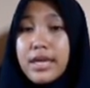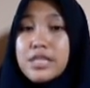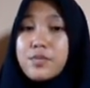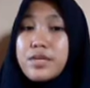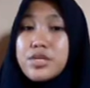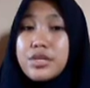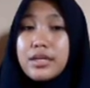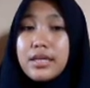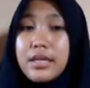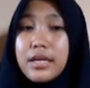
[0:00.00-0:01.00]

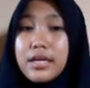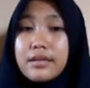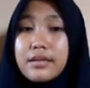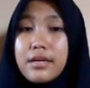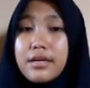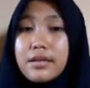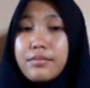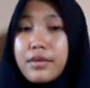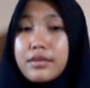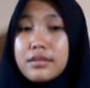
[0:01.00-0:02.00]
especially in
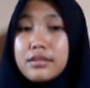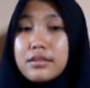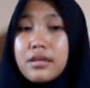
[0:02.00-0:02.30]
remote,